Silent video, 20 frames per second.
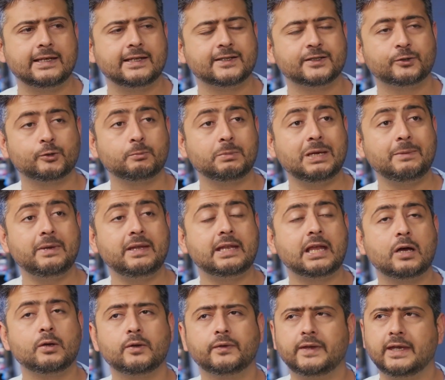So maybe
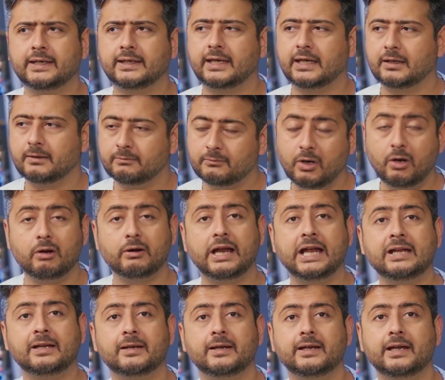now you're thinking, all
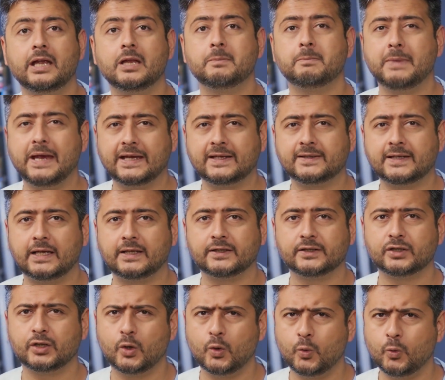right, it makes
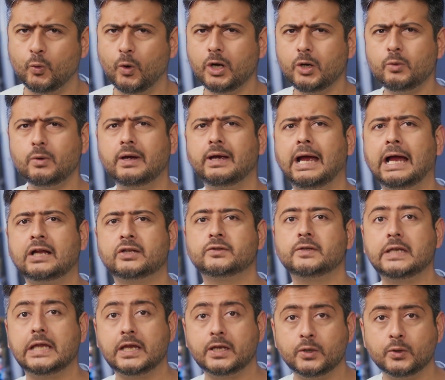sense. What do I
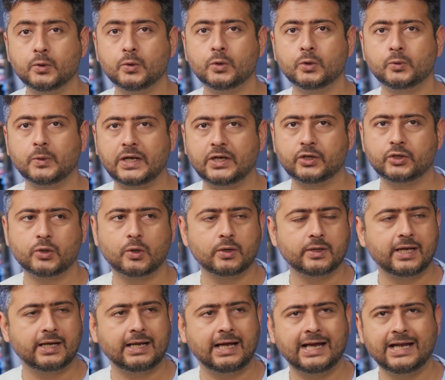actually do to ensure
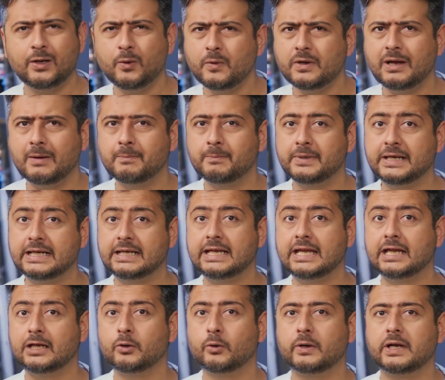that I don't
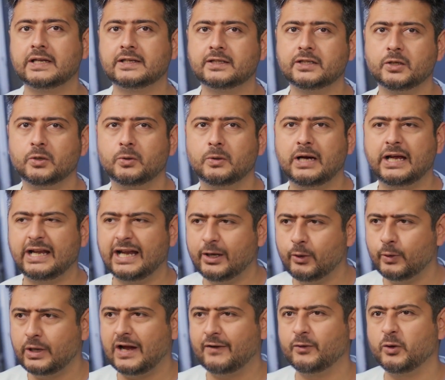completely ignore SEO and I
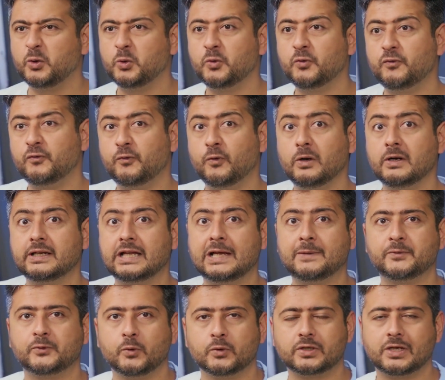don't have to do full
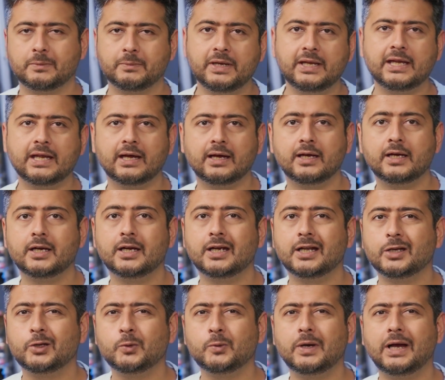time social media
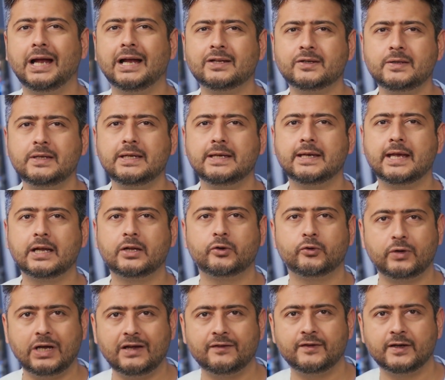to actually get
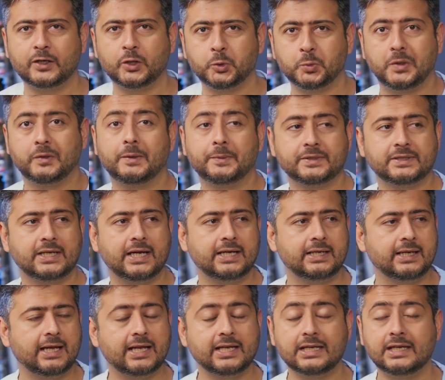traffic to my
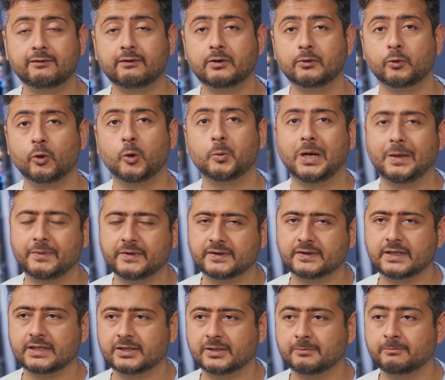website and even grow my
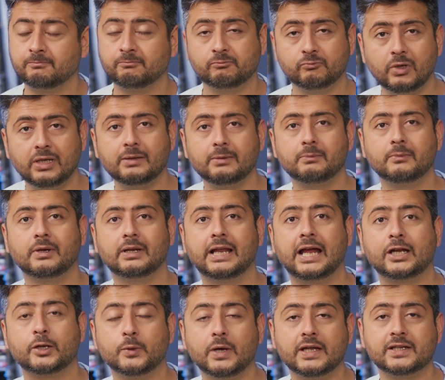business? Well,
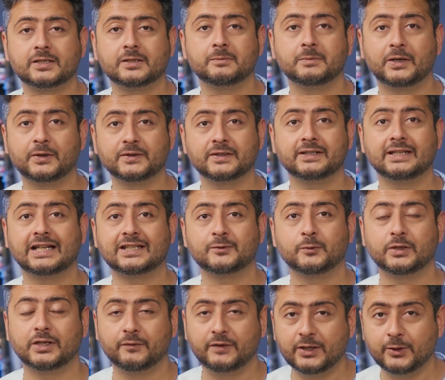glad you asked because that's
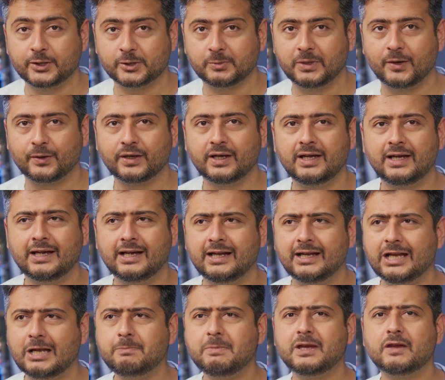what the video is about.
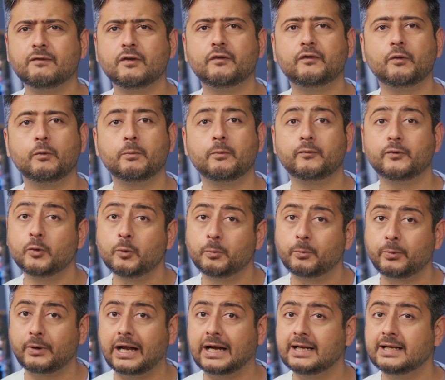Let me give you a few, few
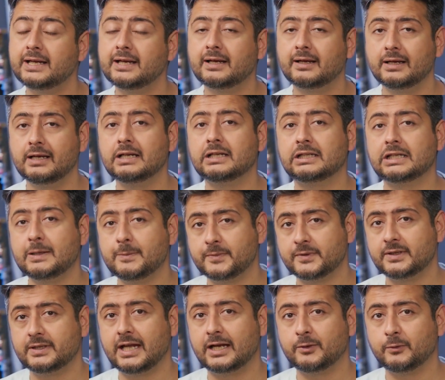practical
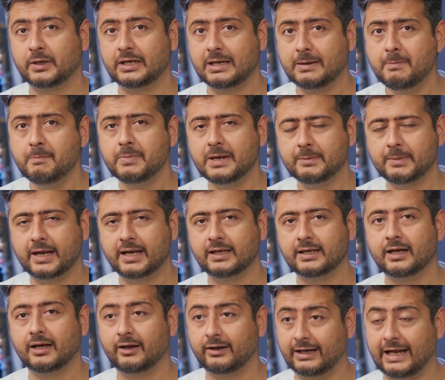tips that you can
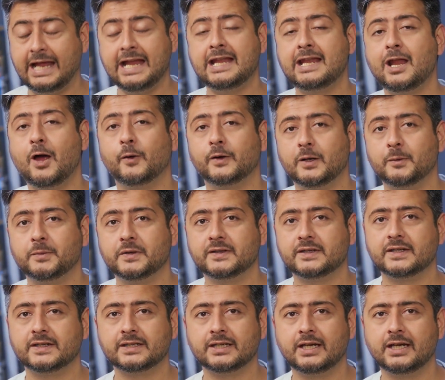implement right now in your
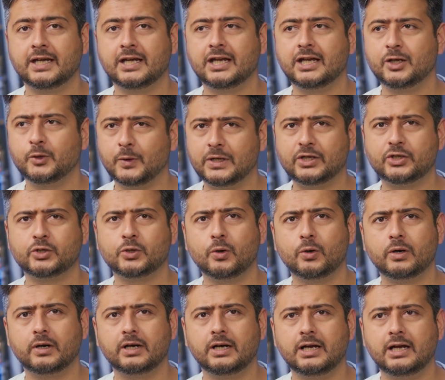business to
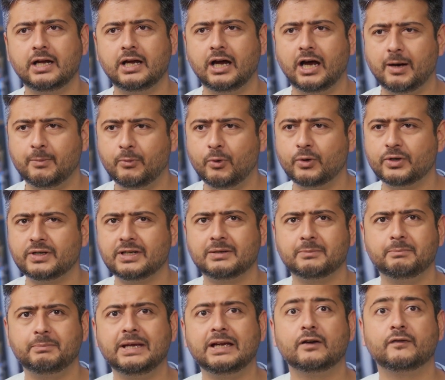ensure a more
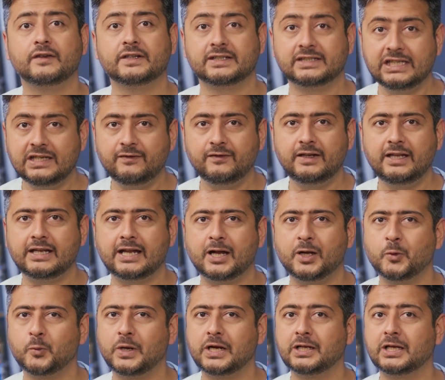big of a safety
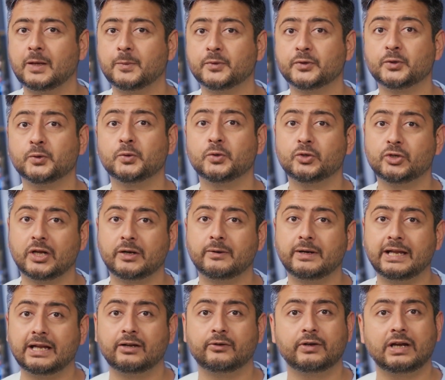net when it comes to
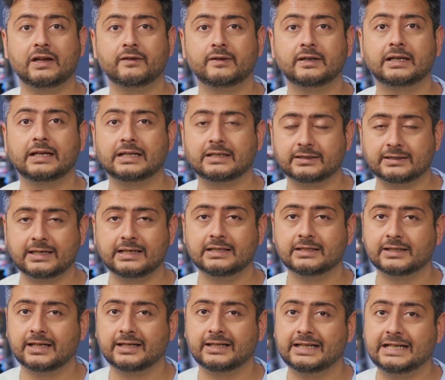generating traffic and
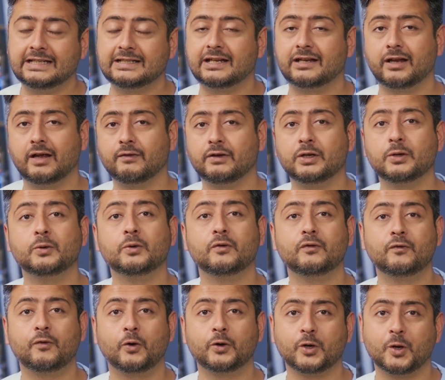sales and leads and revenue
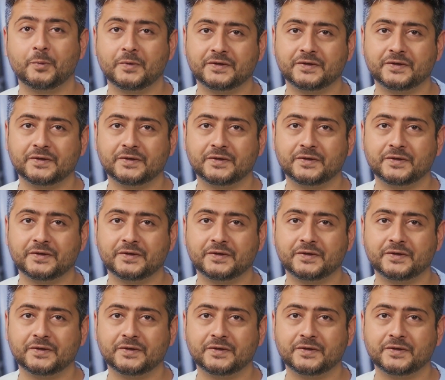for your